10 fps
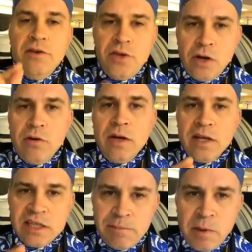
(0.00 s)
Don't
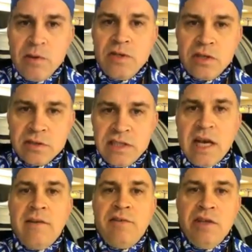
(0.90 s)
expose
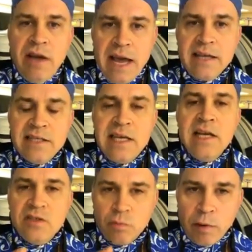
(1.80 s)
yourself to
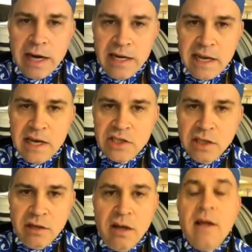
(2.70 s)
excess radiation.